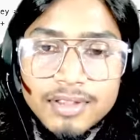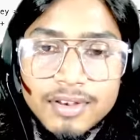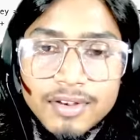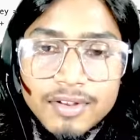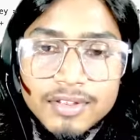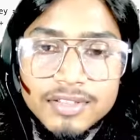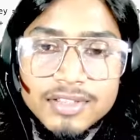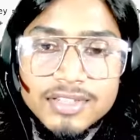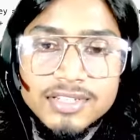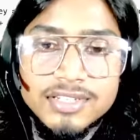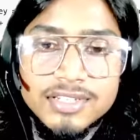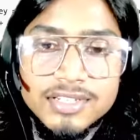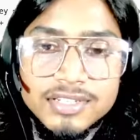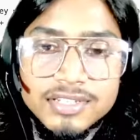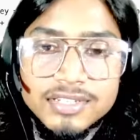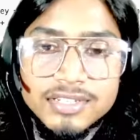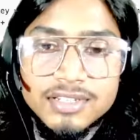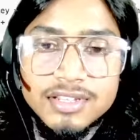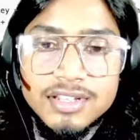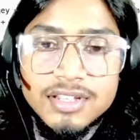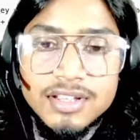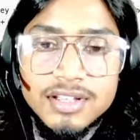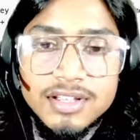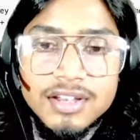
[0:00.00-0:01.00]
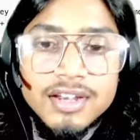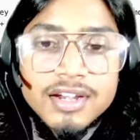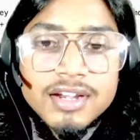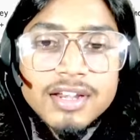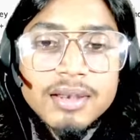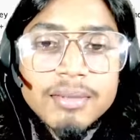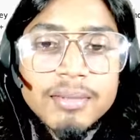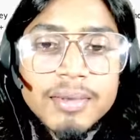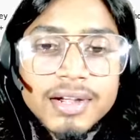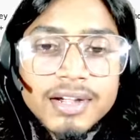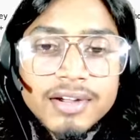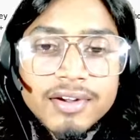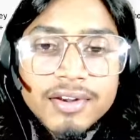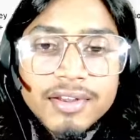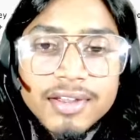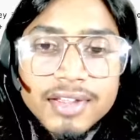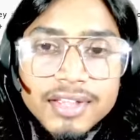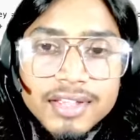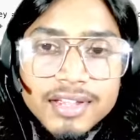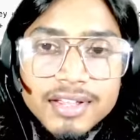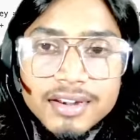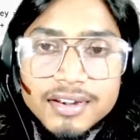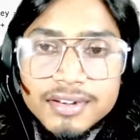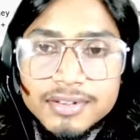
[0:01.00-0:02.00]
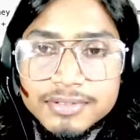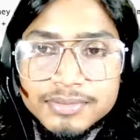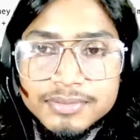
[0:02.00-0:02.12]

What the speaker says: this is a little bit trickier.